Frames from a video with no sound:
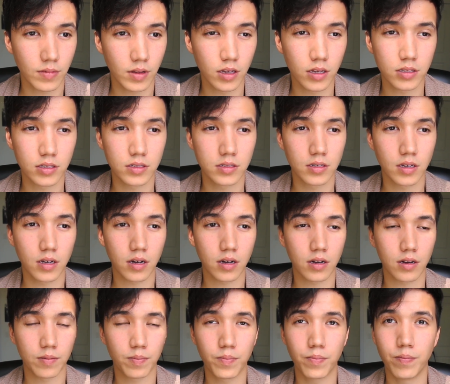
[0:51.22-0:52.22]
It's
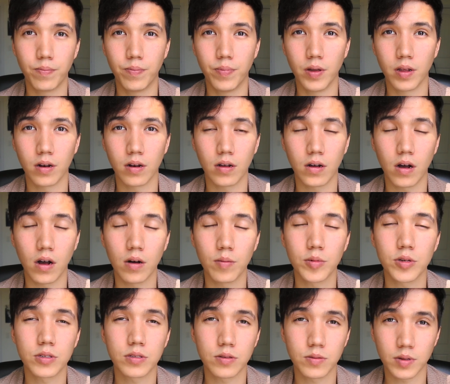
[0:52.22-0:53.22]
been
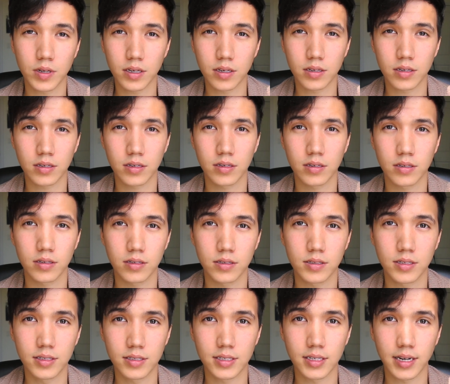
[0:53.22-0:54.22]
almost a week
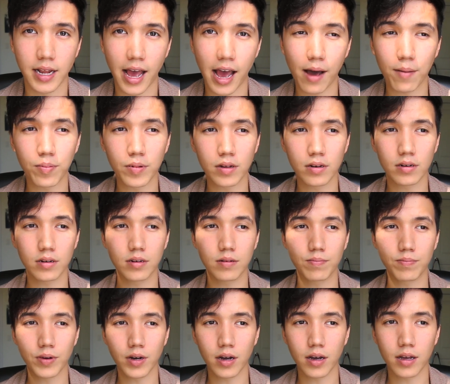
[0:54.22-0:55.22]
since it happened,
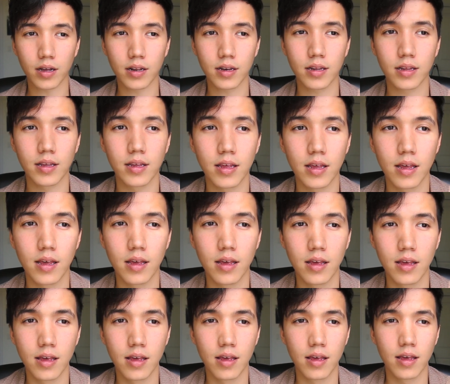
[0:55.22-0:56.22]
but
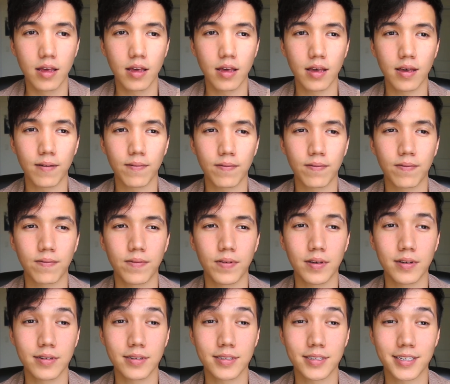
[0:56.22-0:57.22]
it
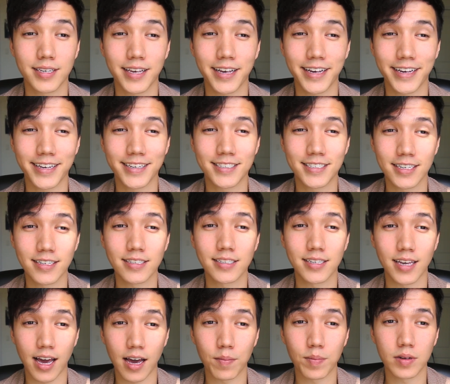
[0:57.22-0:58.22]
feels like it
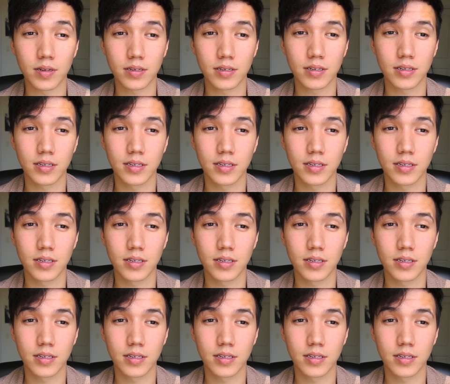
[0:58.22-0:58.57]
just happened.